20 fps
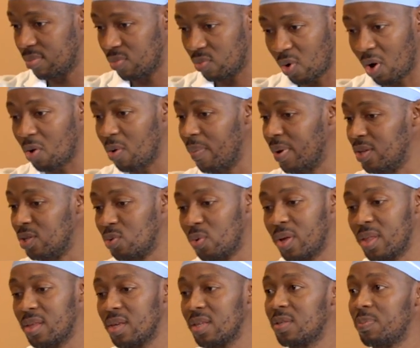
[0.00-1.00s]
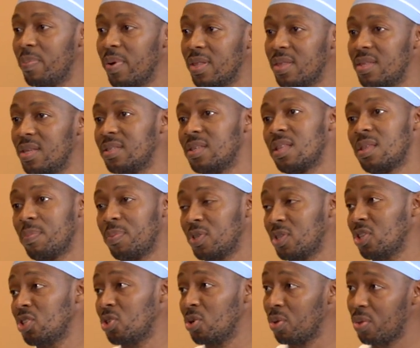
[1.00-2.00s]
recommend doing this, but these are the
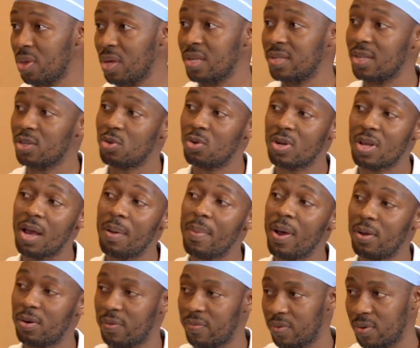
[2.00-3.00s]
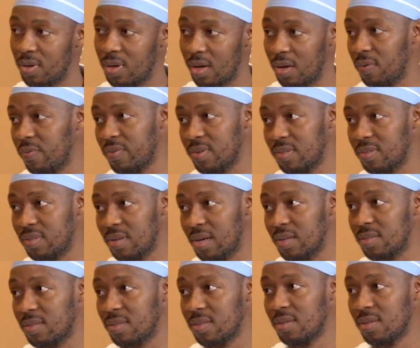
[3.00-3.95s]
potential things that could come out of, out of this test.